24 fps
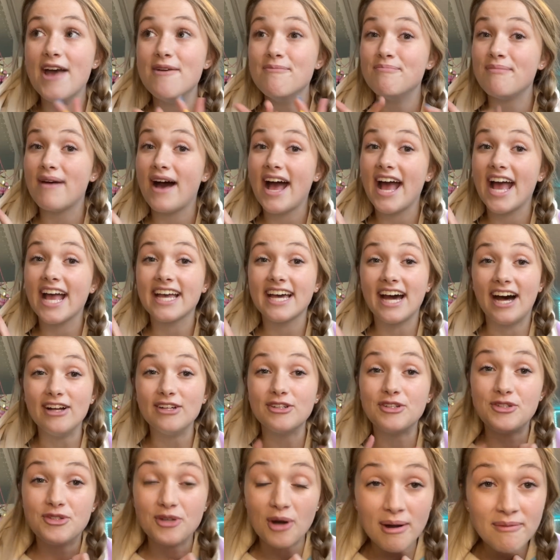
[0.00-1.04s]
my
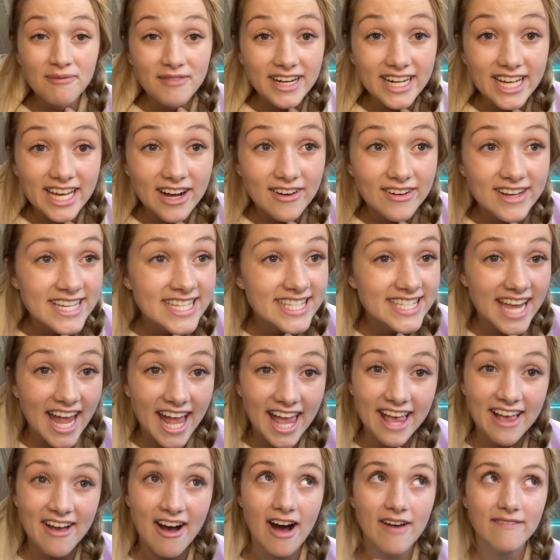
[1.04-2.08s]
college dorm video is
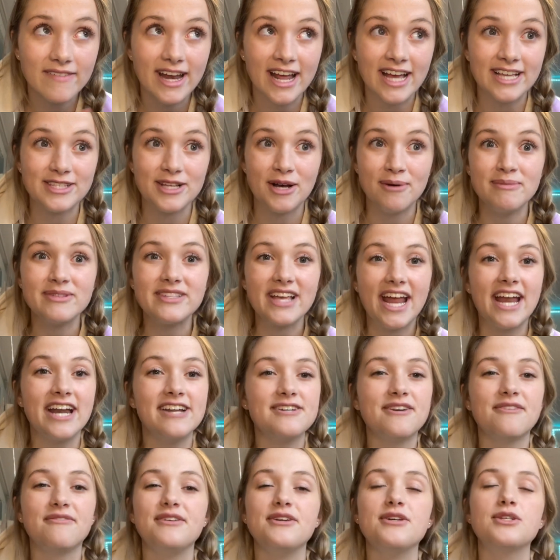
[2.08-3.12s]
taking off, and it has almost
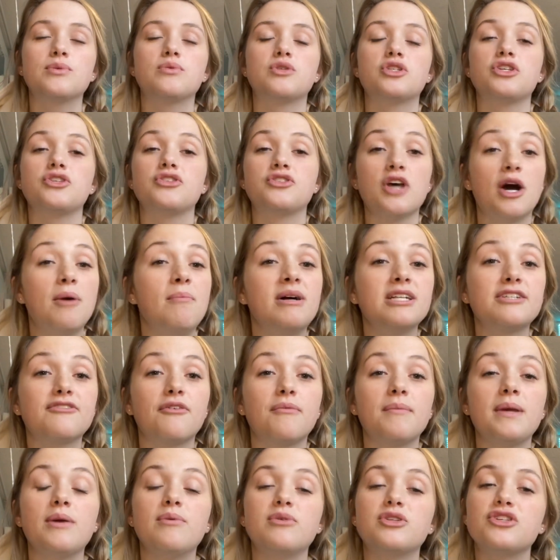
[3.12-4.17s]
800 views, which is so much for
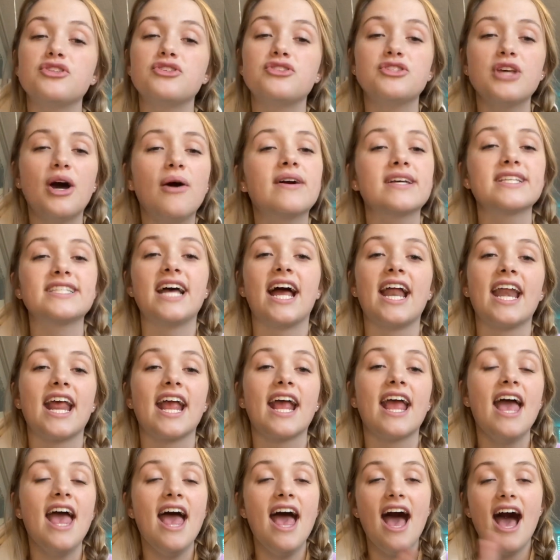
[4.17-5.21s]
me, which is so
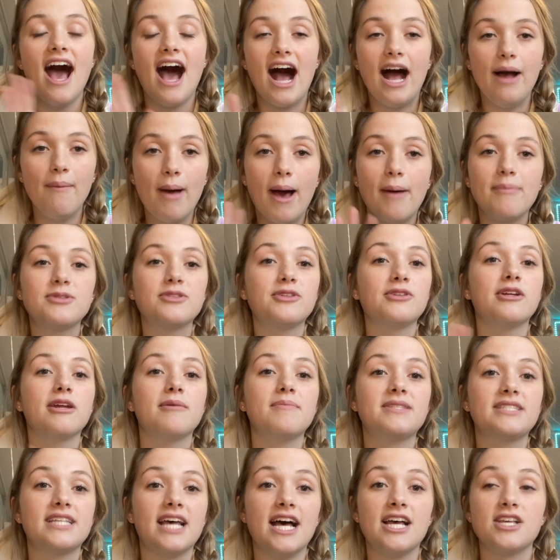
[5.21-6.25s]
exciting. I'm absolutely
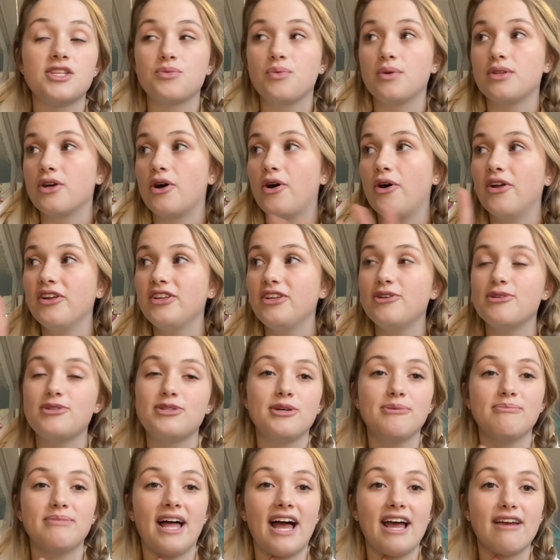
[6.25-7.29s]
obsessed with the whole
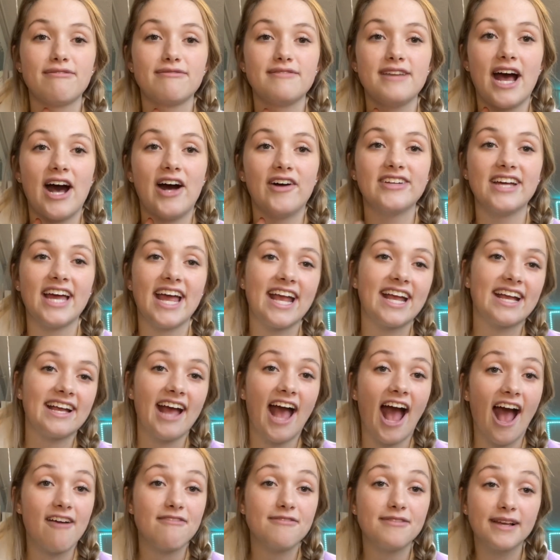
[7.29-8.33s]
YouTube life now. Like
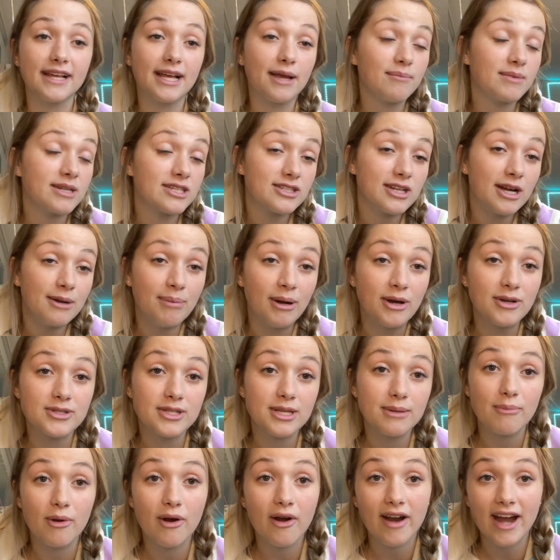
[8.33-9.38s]
I feel like I'm going to start
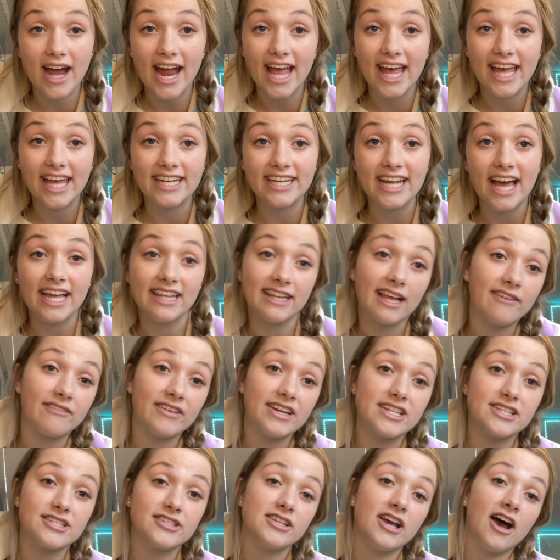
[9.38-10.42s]
posting more, and I love
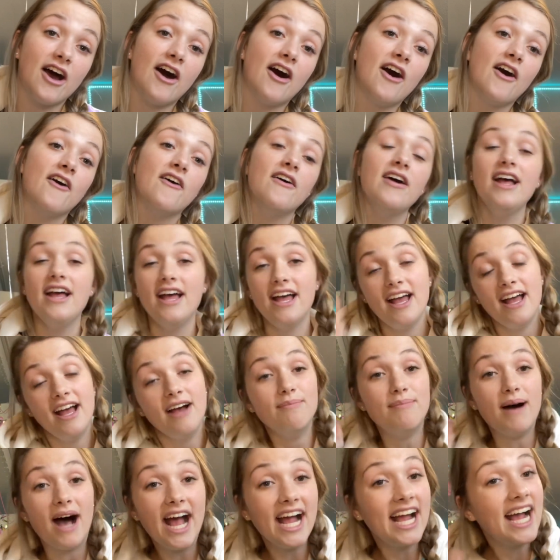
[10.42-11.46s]
it. So
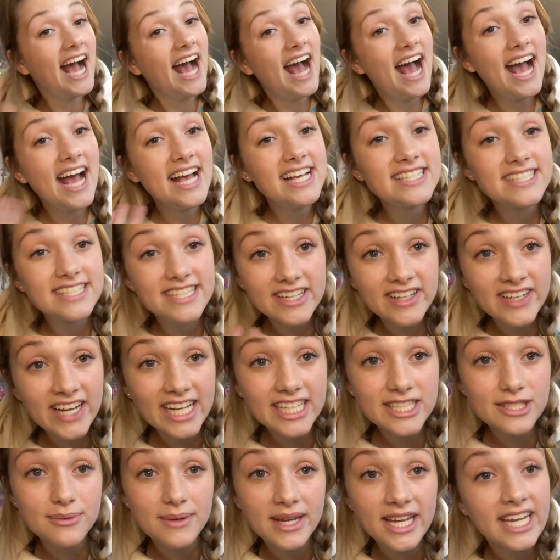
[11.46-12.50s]
bye guys, see you
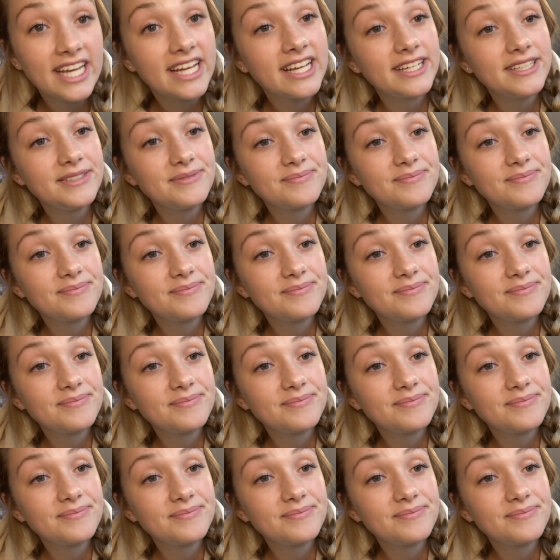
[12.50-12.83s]
next week.